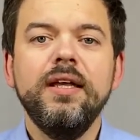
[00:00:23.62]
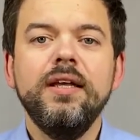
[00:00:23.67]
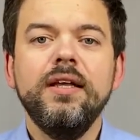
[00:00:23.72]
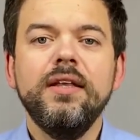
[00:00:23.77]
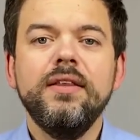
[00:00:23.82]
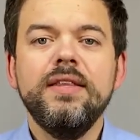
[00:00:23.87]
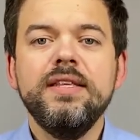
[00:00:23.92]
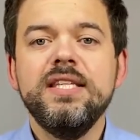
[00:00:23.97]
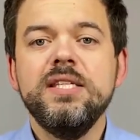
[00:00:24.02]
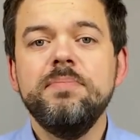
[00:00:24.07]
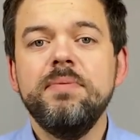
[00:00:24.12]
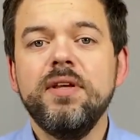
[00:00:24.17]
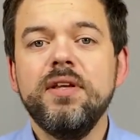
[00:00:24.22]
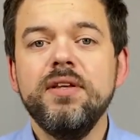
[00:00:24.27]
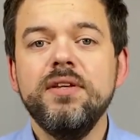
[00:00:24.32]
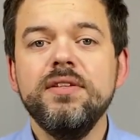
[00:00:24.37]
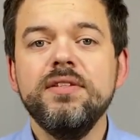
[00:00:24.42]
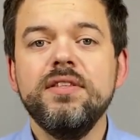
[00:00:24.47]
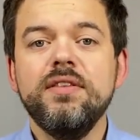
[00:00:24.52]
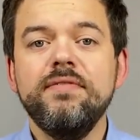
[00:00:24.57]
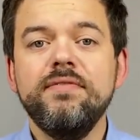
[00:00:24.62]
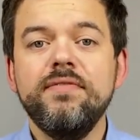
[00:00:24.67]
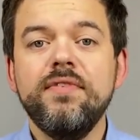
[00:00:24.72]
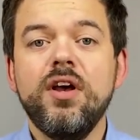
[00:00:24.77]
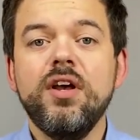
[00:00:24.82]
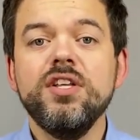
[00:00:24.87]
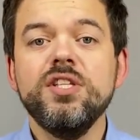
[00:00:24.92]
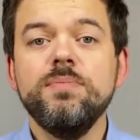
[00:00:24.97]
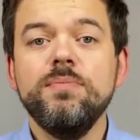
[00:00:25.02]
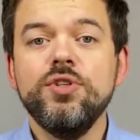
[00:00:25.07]
This is because the
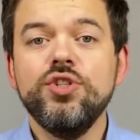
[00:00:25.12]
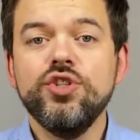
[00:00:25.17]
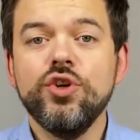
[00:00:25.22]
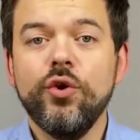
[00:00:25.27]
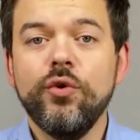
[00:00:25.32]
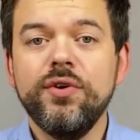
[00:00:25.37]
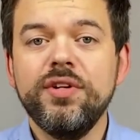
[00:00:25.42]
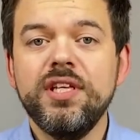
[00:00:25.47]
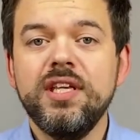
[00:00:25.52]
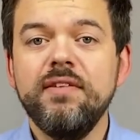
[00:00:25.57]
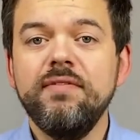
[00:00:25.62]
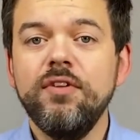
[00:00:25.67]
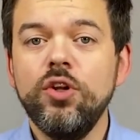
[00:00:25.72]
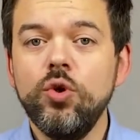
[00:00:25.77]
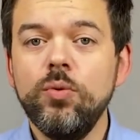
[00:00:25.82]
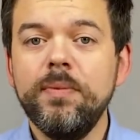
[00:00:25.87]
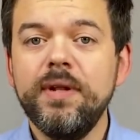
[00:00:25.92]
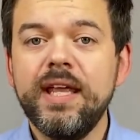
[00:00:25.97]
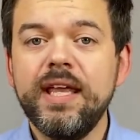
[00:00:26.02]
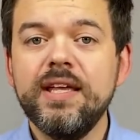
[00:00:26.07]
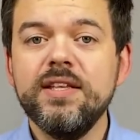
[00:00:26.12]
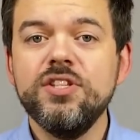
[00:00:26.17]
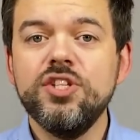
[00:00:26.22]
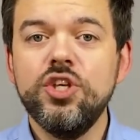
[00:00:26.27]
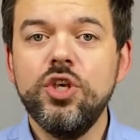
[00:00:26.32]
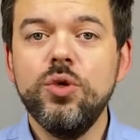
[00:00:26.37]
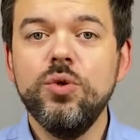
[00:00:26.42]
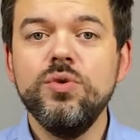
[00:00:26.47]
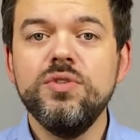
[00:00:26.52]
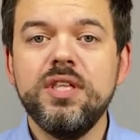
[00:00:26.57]
vast majority of luminaires
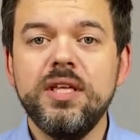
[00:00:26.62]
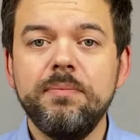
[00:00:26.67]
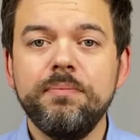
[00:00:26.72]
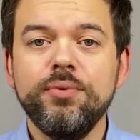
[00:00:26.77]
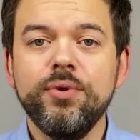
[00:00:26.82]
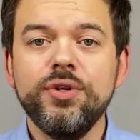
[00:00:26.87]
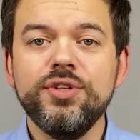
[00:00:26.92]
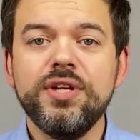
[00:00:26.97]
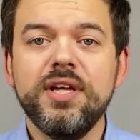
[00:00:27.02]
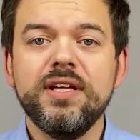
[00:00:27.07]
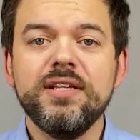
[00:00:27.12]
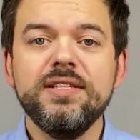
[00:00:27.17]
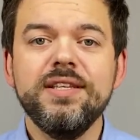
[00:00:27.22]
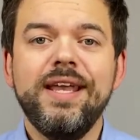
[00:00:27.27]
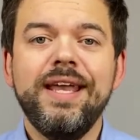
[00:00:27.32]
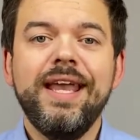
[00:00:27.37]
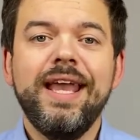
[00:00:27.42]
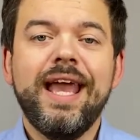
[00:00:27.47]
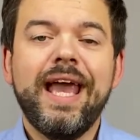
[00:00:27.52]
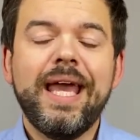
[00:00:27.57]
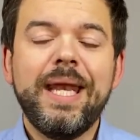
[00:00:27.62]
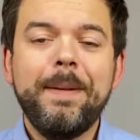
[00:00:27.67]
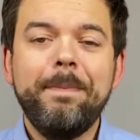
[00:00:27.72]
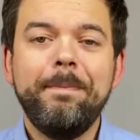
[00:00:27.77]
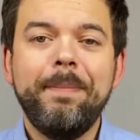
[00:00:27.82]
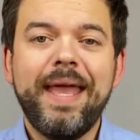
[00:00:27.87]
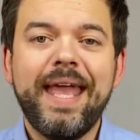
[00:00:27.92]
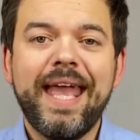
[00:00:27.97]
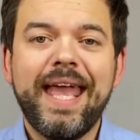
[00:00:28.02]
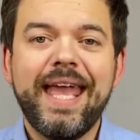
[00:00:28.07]
used in projects had
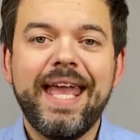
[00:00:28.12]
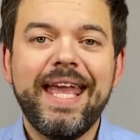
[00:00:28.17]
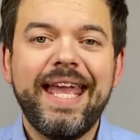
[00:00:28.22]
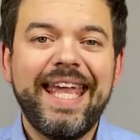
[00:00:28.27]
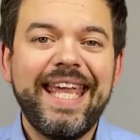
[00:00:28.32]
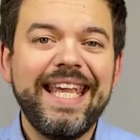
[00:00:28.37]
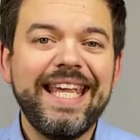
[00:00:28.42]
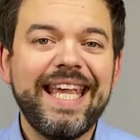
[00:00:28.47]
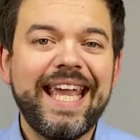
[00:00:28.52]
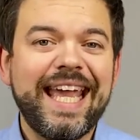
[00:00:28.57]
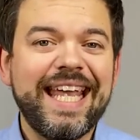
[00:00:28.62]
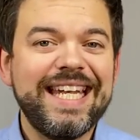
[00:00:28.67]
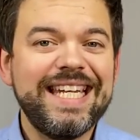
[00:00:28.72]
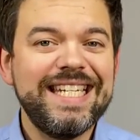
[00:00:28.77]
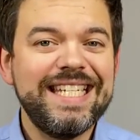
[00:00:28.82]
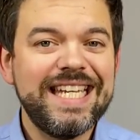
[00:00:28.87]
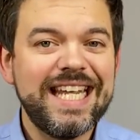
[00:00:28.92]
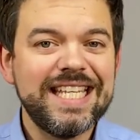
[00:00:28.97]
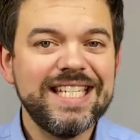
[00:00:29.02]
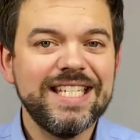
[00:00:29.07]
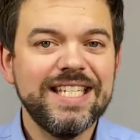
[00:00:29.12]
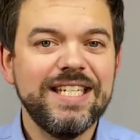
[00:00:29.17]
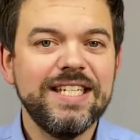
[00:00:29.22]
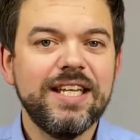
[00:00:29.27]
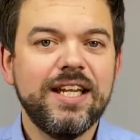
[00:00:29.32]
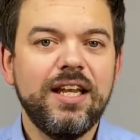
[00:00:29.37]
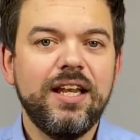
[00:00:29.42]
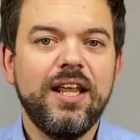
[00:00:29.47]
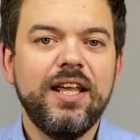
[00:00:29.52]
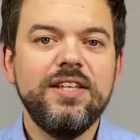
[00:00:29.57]
bare
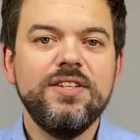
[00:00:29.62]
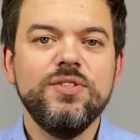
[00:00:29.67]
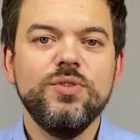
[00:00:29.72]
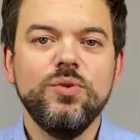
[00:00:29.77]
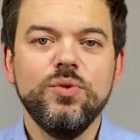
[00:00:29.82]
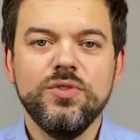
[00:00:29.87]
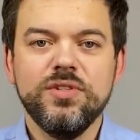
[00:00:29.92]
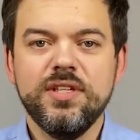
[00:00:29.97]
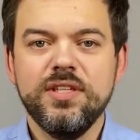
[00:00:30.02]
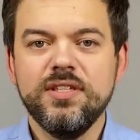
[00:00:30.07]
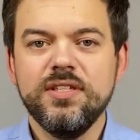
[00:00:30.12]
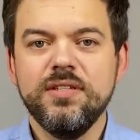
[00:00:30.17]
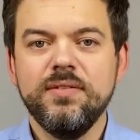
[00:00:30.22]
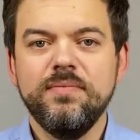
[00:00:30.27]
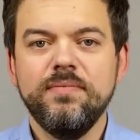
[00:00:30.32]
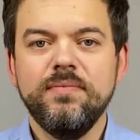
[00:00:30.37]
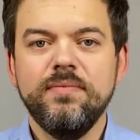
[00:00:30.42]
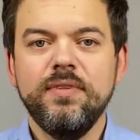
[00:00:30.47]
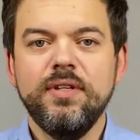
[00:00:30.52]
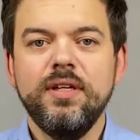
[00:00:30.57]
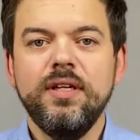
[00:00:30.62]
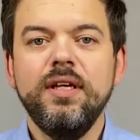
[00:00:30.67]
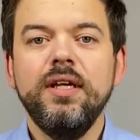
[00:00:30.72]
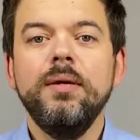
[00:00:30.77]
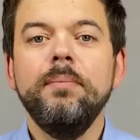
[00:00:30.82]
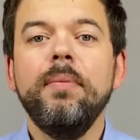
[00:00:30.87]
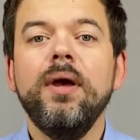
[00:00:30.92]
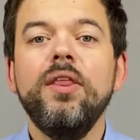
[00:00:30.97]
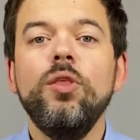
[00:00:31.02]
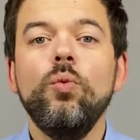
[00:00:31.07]
incandescent light sources.
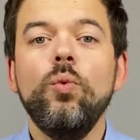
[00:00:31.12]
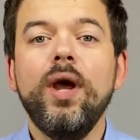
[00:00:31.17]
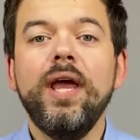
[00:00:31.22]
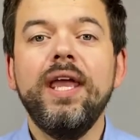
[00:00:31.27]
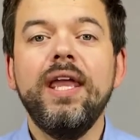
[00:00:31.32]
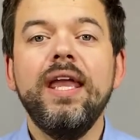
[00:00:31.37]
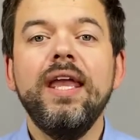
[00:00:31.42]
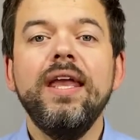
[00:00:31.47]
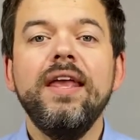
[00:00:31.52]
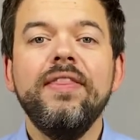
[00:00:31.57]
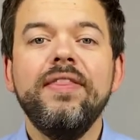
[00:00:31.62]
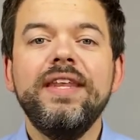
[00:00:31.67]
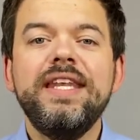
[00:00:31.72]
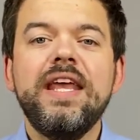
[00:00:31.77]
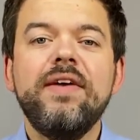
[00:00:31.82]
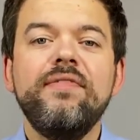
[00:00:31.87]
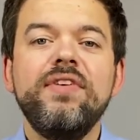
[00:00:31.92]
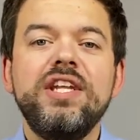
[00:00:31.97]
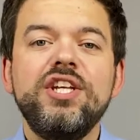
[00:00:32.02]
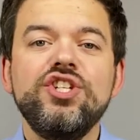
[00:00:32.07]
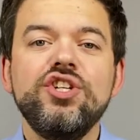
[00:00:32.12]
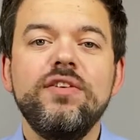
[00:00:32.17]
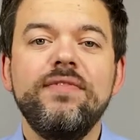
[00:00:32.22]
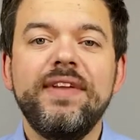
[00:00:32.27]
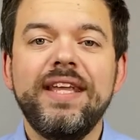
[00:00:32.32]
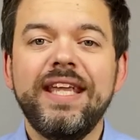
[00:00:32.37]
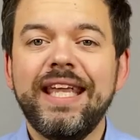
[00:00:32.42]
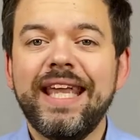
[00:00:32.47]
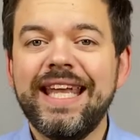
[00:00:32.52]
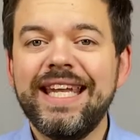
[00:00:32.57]
By the way, the definition of
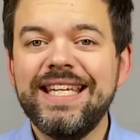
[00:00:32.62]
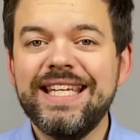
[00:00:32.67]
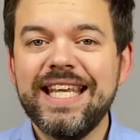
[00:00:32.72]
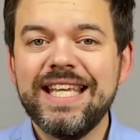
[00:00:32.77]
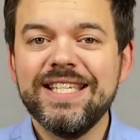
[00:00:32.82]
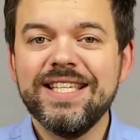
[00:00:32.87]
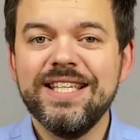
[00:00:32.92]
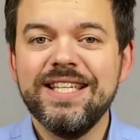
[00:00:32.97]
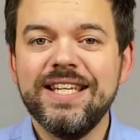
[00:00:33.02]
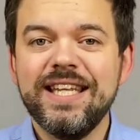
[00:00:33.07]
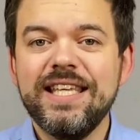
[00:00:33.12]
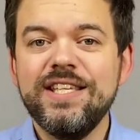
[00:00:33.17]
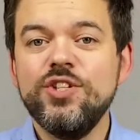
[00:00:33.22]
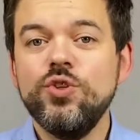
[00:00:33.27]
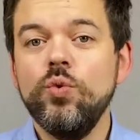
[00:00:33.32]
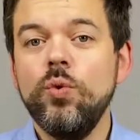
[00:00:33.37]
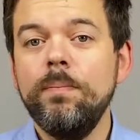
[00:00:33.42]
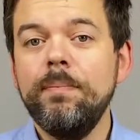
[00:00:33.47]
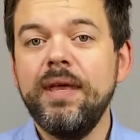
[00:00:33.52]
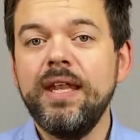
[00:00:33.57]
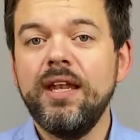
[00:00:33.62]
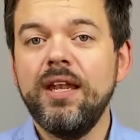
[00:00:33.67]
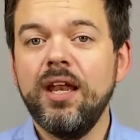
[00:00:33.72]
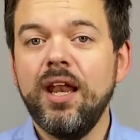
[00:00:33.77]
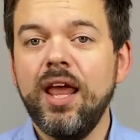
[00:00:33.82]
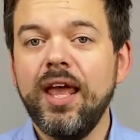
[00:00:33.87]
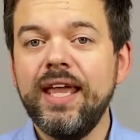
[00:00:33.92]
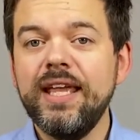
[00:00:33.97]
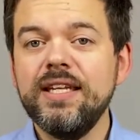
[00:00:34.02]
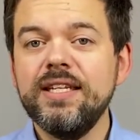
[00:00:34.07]
incandescent is to emit
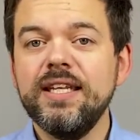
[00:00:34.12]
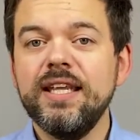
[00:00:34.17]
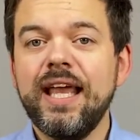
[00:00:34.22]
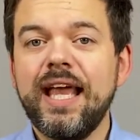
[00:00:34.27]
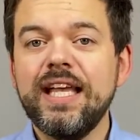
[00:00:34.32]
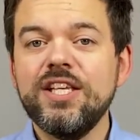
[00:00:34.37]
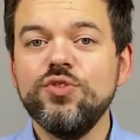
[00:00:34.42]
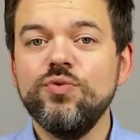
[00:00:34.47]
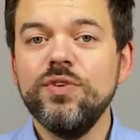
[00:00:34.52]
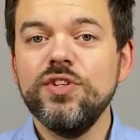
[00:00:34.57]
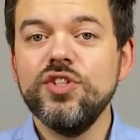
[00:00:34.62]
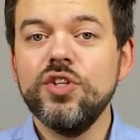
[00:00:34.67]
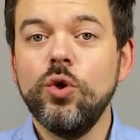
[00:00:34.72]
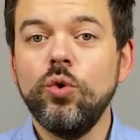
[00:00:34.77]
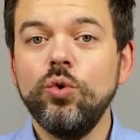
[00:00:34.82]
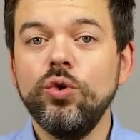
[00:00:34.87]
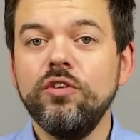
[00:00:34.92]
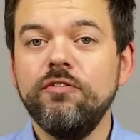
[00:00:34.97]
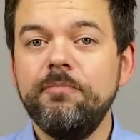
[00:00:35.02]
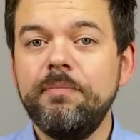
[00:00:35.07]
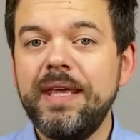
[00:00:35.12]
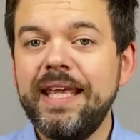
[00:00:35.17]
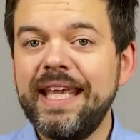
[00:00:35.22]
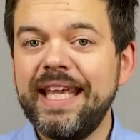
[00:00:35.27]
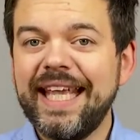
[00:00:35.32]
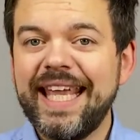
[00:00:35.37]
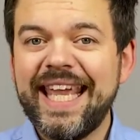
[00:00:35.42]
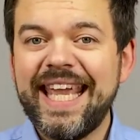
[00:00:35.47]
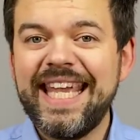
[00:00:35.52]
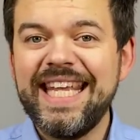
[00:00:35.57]
light as a result of
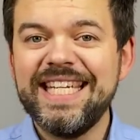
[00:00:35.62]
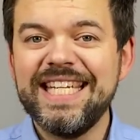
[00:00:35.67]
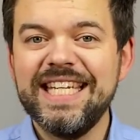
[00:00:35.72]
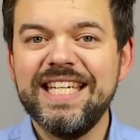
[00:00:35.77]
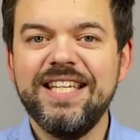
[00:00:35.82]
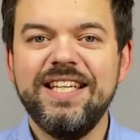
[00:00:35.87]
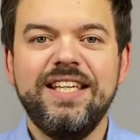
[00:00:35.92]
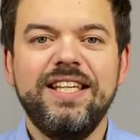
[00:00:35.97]
being heated.